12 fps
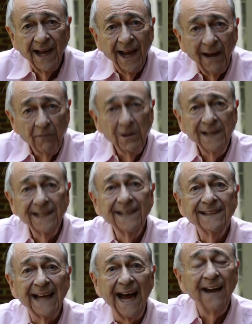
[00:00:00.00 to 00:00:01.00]
and we
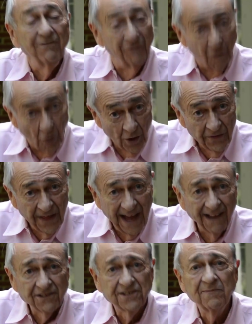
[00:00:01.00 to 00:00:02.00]
did that
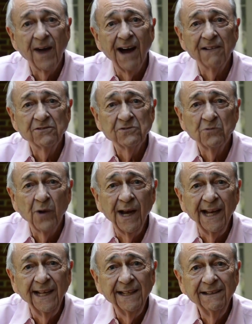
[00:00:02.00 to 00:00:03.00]
4,000 miles
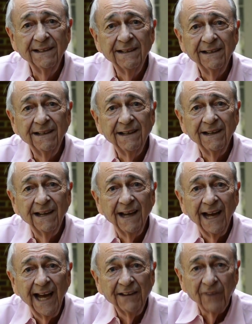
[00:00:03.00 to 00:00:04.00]
away
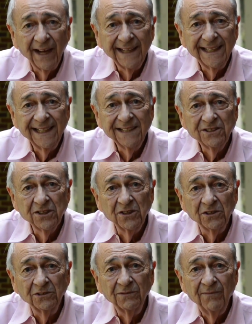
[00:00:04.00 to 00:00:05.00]
at Viking
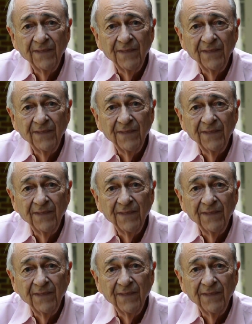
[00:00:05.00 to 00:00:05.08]
2.